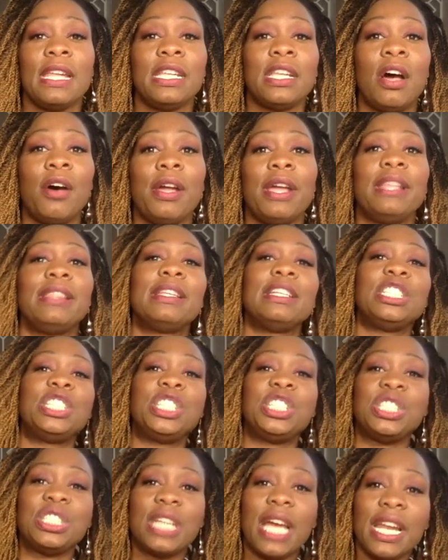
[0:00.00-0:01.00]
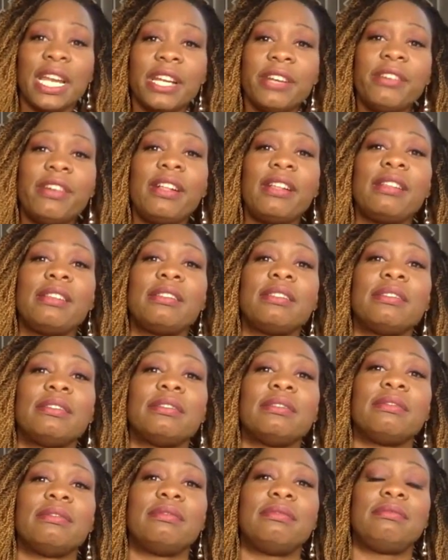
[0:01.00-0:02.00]
Now, in the general
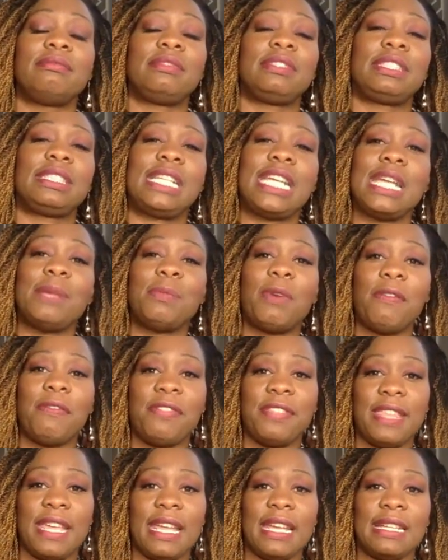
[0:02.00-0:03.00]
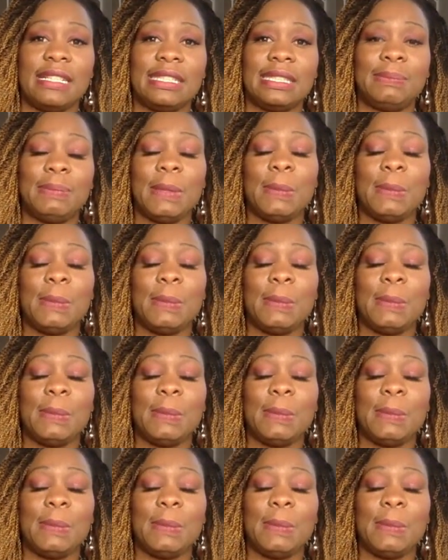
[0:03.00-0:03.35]
scheme of things.